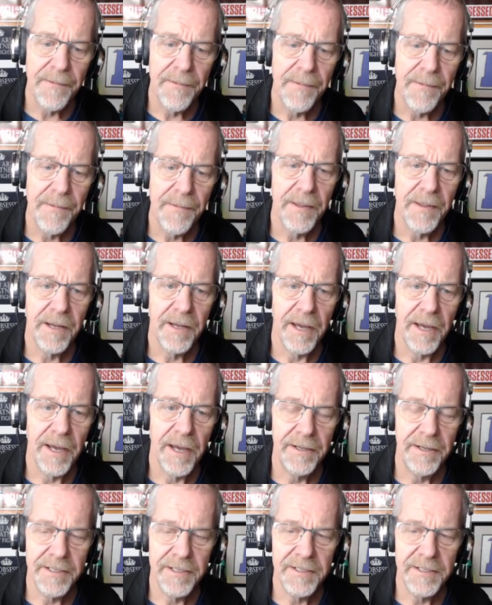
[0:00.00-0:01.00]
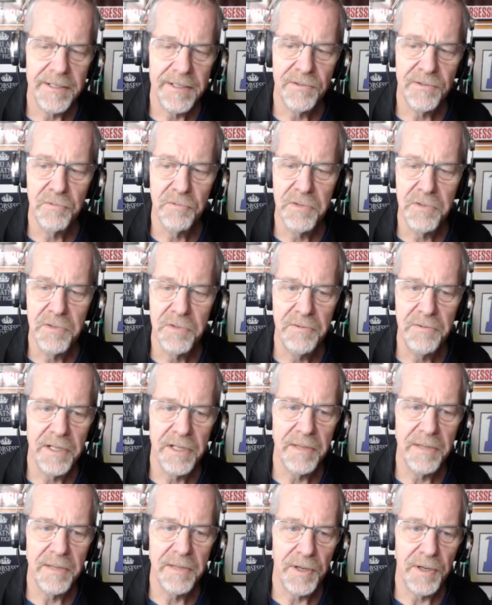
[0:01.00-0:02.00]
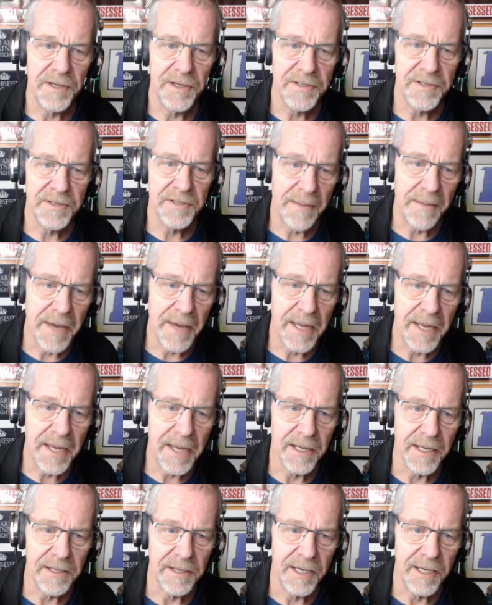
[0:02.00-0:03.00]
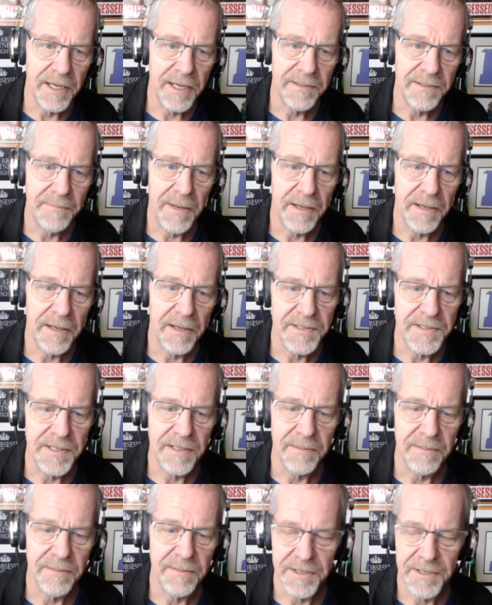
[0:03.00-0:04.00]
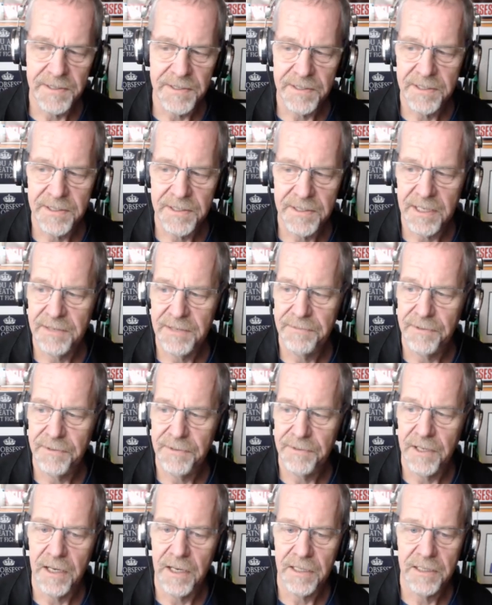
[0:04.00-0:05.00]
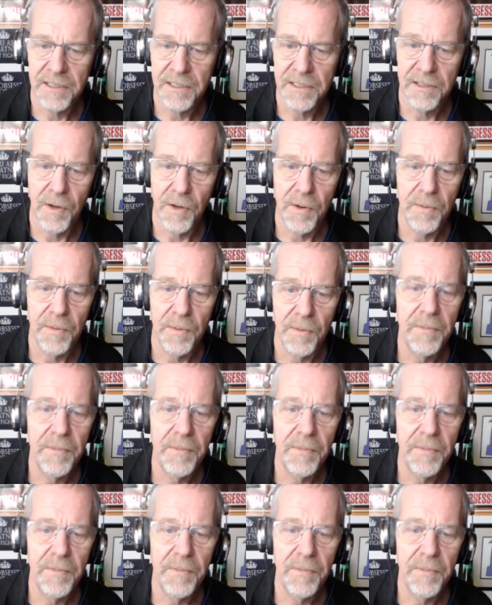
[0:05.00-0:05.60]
Okay, this is really, really important. There's my main light. You can barely see it, but it's a 6-foot octodome.